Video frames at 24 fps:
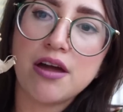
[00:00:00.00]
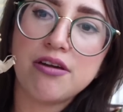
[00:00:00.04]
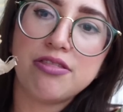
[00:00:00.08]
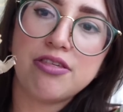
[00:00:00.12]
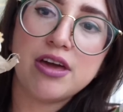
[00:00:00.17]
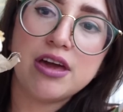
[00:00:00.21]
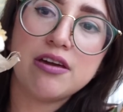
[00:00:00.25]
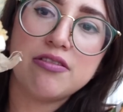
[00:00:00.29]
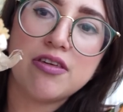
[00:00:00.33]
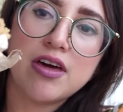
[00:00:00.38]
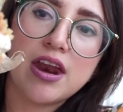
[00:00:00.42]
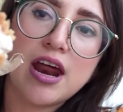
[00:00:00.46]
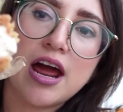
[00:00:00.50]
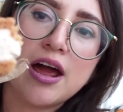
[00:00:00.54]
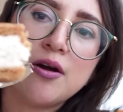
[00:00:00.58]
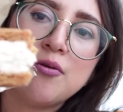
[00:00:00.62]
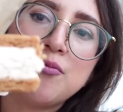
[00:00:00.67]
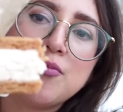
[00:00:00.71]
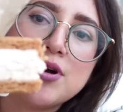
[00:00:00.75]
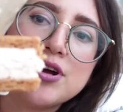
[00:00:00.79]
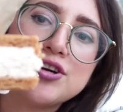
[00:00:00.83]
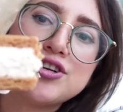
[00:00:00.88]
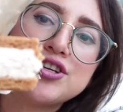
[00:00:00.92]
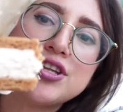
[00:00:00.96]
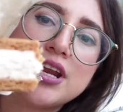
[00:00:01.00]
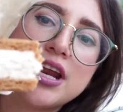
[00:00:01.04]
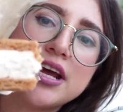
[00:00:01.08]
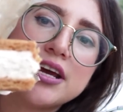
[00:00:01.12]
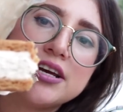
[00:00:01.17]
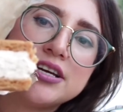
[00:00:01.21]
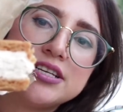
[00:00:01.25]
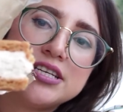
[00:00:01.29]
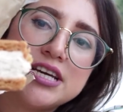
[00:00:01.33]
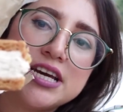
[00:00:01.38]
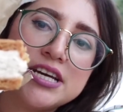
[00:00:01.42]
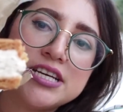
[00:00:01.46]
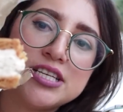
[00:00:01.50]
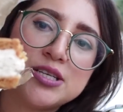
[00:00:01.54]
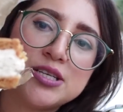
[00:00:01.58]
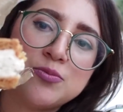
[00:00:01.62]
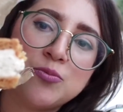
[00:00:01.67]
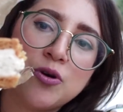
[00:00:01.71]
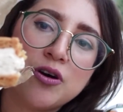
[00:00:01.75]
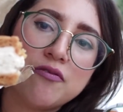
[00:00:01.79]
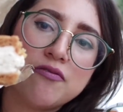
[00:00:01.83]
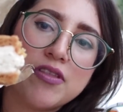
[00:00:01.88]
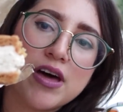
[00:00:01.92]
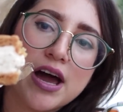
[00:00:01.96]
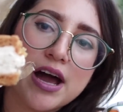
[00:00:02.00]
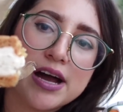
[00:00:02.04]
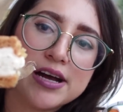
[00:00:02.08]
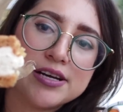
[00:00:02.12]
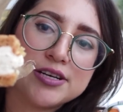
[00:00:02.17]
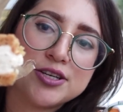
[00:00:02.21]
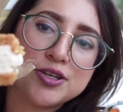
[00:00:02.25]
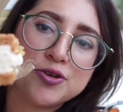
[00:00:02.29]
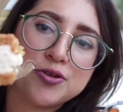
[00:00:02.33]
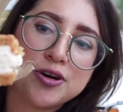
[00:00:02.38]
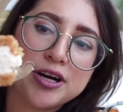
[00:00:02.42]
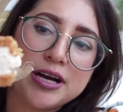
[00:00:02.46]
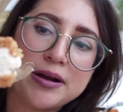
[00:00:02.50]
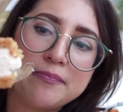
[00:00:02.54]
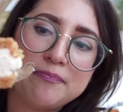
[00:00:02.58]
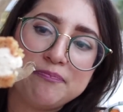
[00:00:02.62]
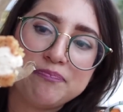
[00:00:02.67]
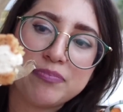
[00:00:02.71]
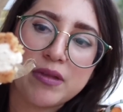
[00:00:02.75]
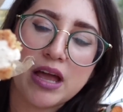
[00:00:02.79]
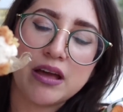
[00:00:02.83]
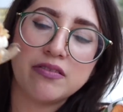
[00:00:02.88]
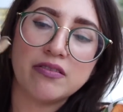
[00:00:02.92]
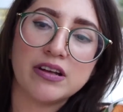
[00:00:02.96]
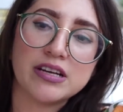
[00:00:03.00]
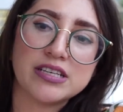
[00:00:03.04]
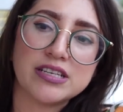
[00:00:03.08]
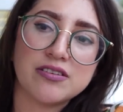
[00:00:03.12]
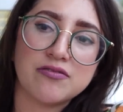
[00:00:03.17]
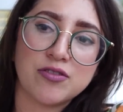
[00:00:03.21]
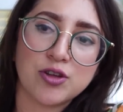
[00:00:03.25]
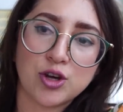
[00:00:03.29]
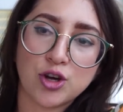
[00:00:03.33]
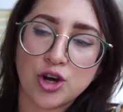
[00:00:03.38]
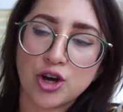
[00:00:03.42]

I think that I wish that I could taste more of the ice cream and less of the